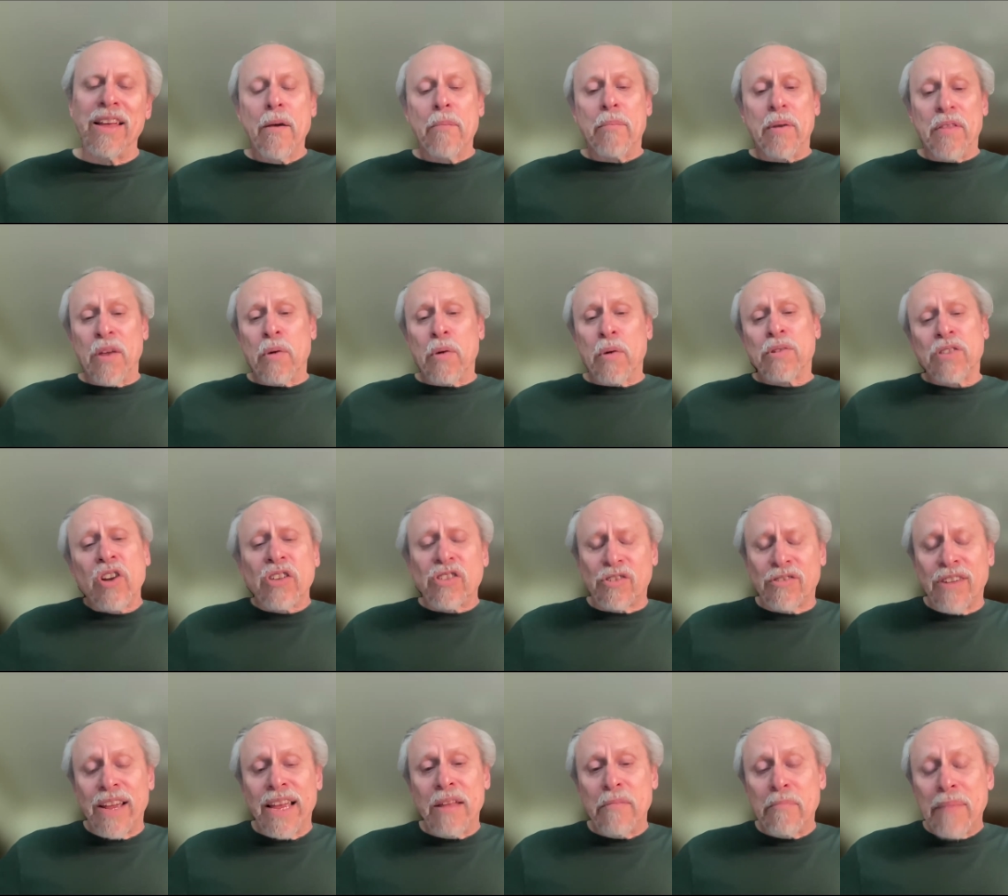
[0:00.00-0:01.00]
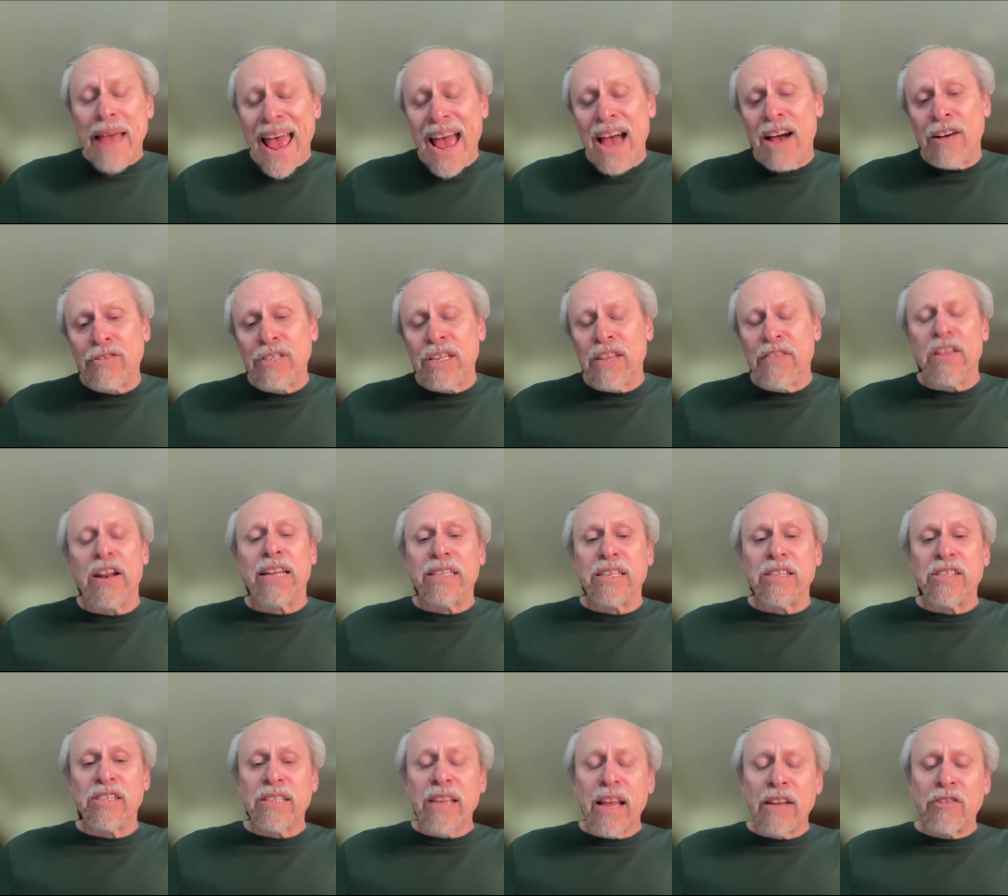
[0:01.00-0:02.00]
But there was an Australian pound in the
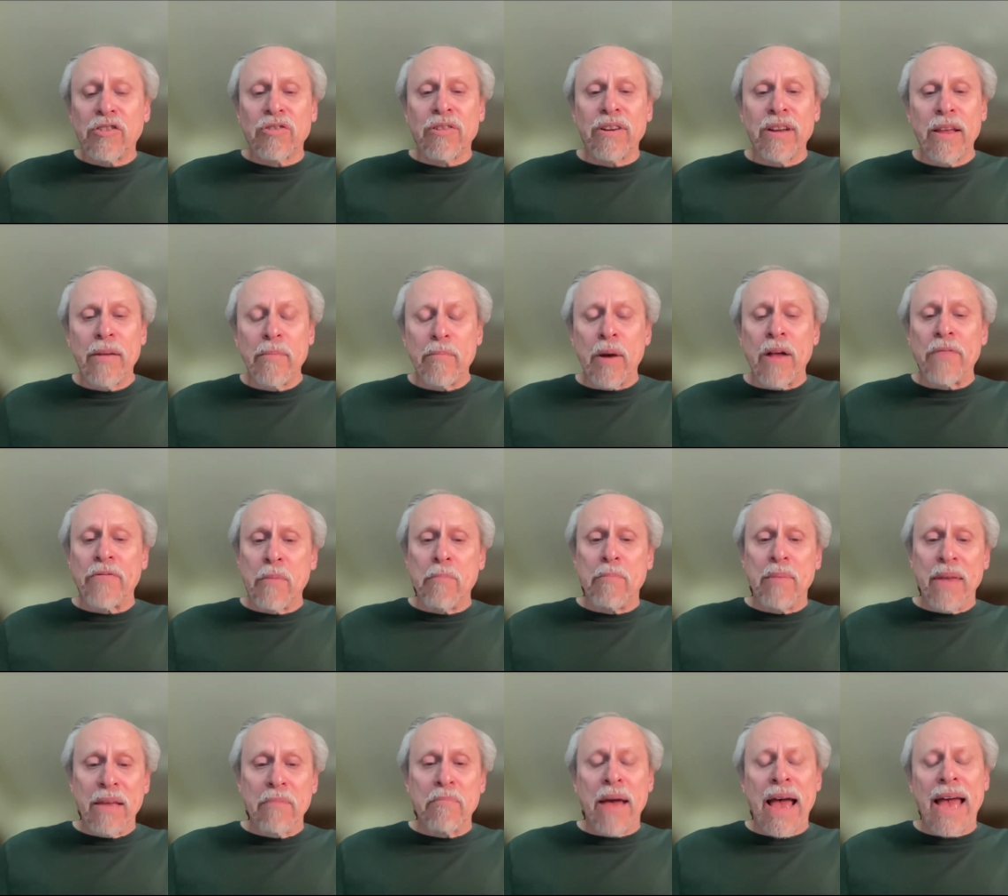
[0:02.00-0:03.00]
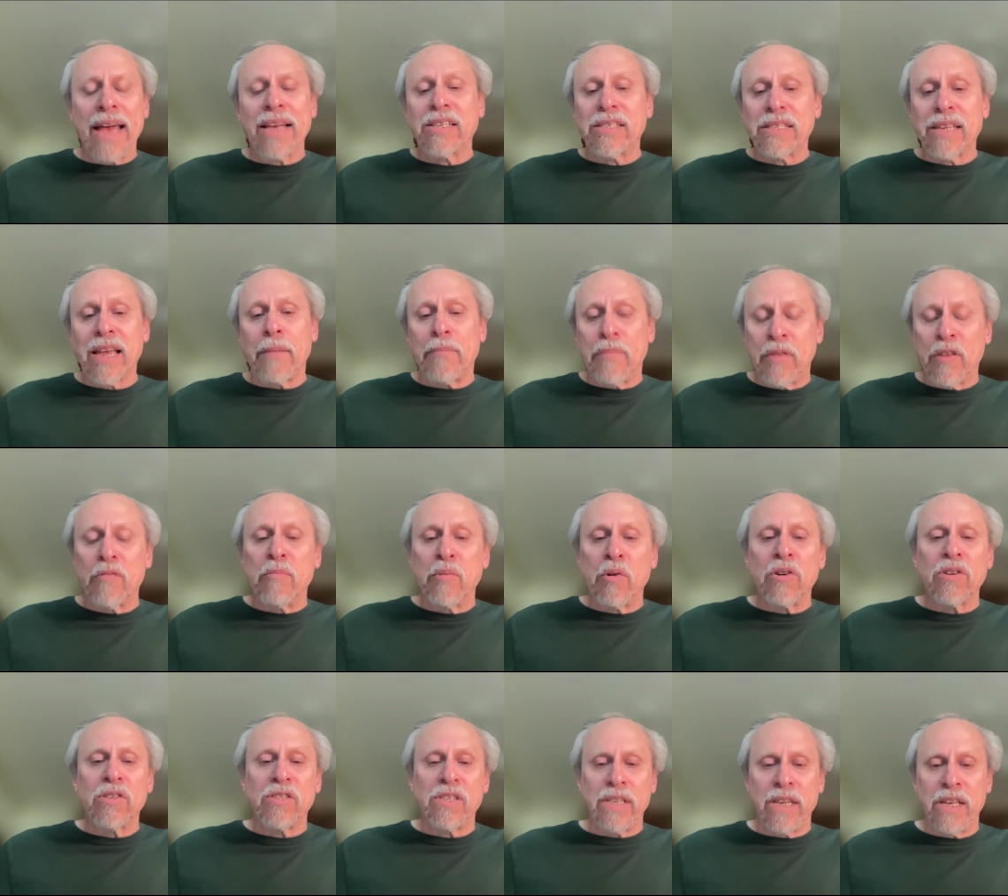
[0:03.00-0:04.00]
19th century, but the big banks kept their
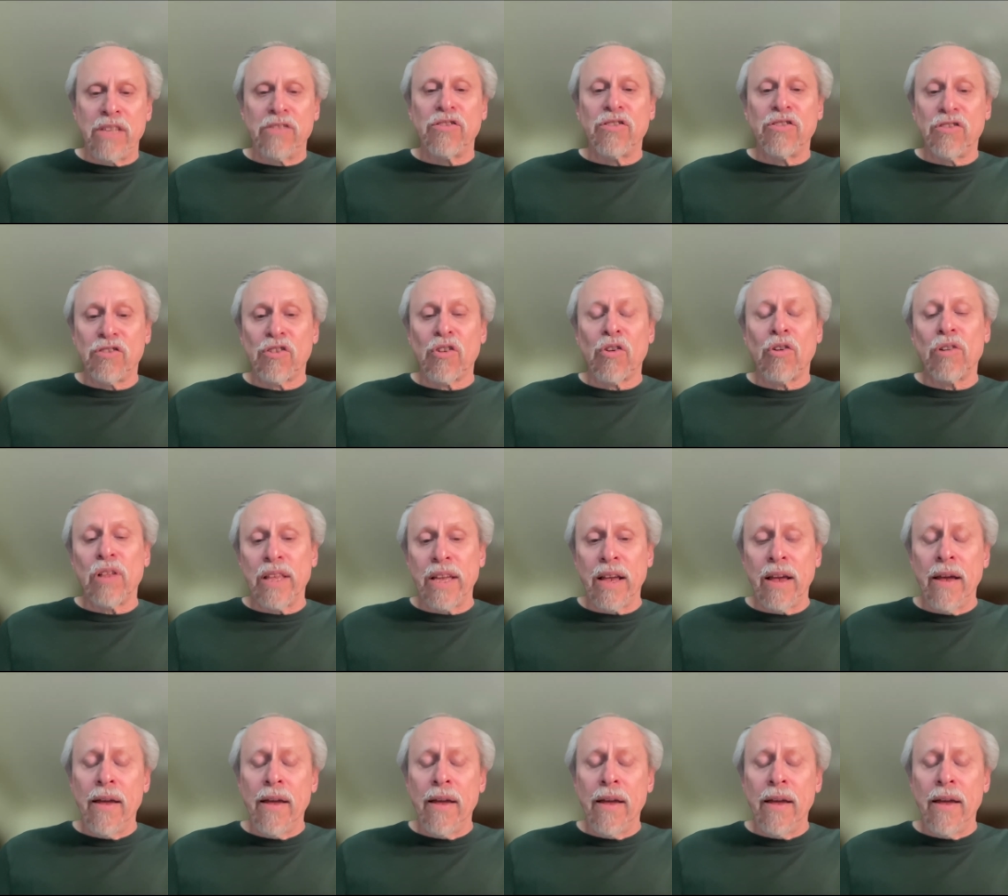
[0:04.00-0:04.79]
books in sterling.